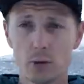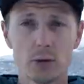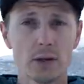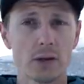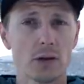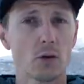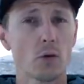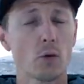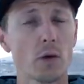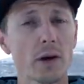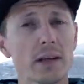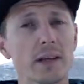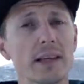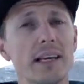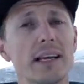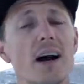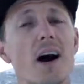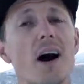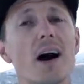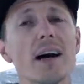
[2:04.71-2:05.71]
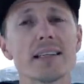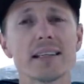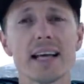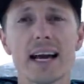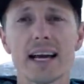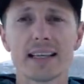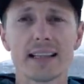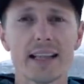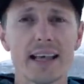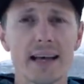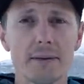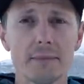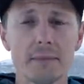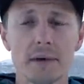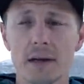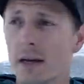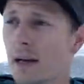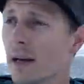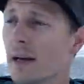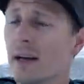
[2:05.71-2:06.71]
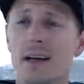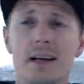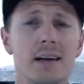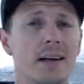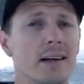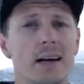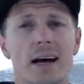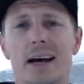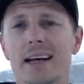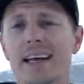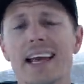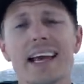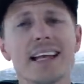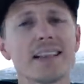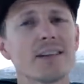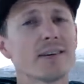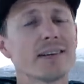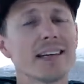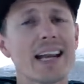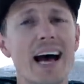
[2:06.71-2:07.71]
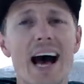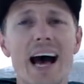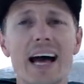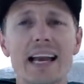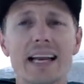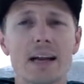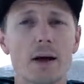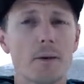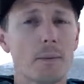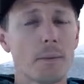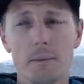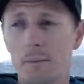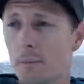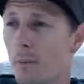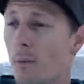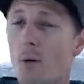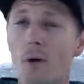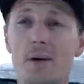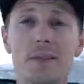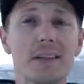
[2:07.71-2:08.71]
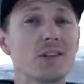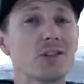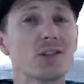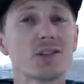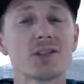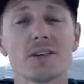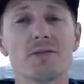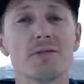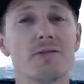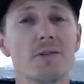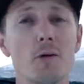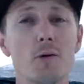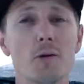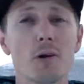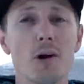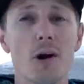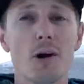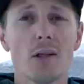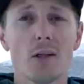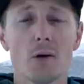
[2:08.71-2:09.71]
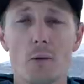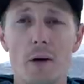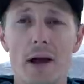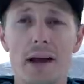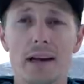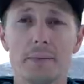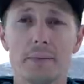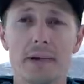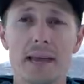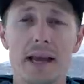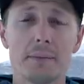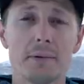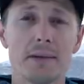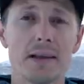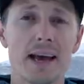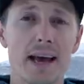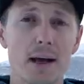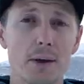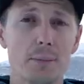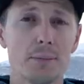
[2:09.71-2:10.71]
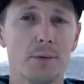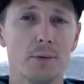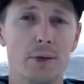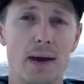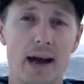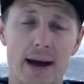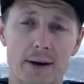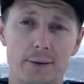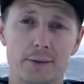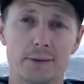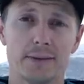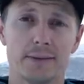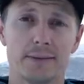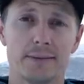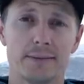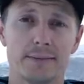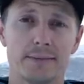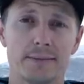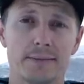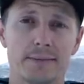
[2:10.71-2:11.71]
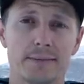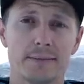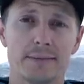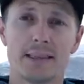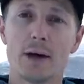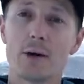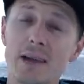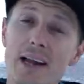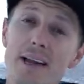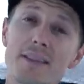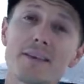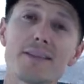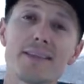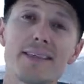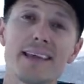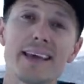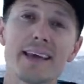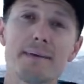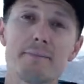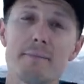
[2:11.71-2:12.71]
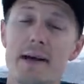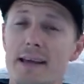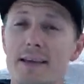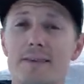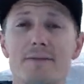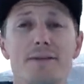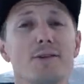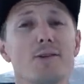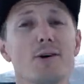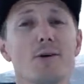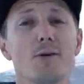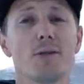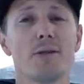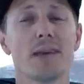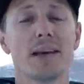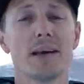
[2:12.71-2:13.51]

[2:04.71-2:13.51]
you can quickly contact them, again, they're not more than just a phone call away to be able to help you out. Now, another thing many of you don't